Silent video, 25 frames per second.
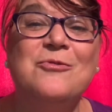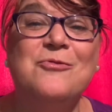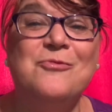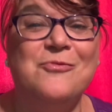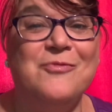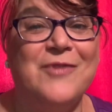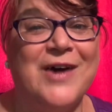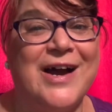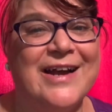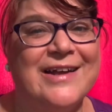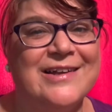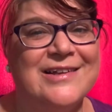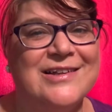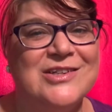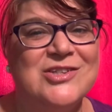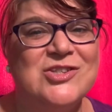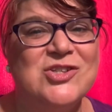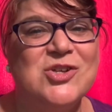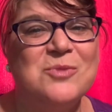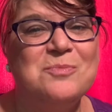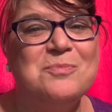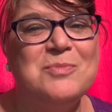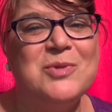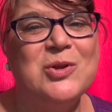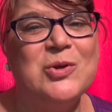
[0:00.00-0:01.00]
violets
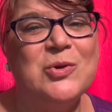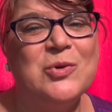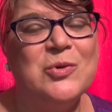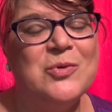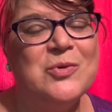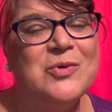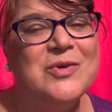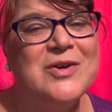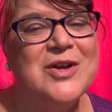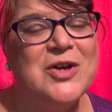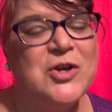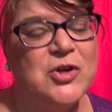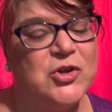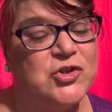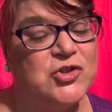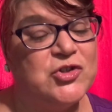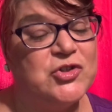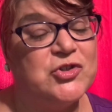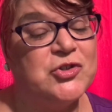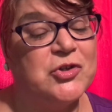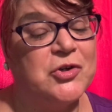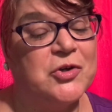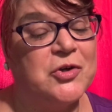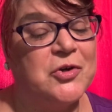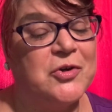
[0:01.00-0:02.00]
are blue,
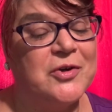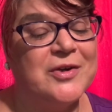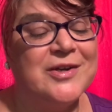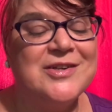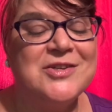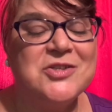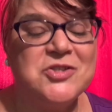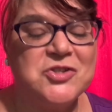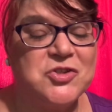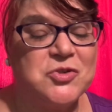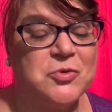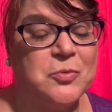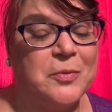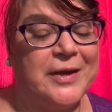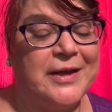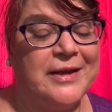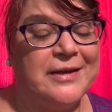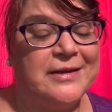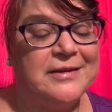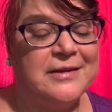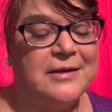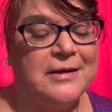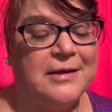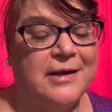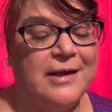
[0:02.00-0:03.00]
sugar is
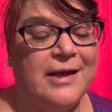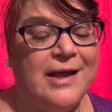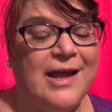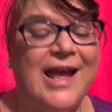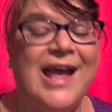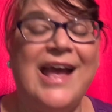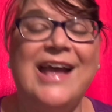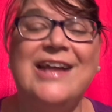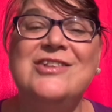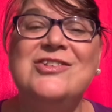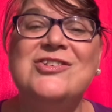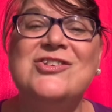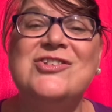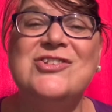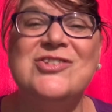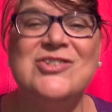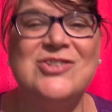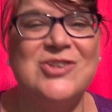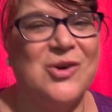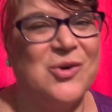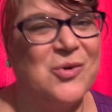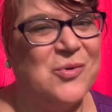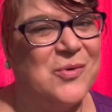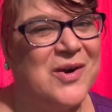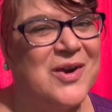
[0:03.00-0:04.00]
sweet, and
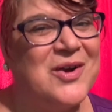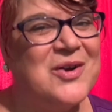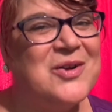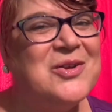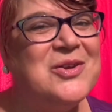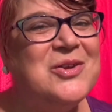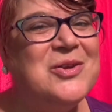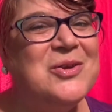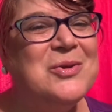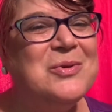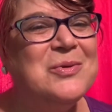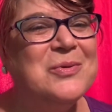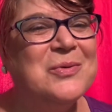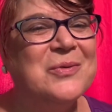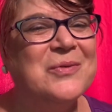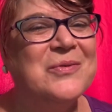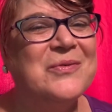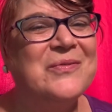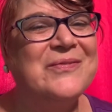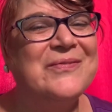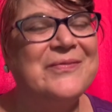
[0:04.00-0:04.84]
so are you."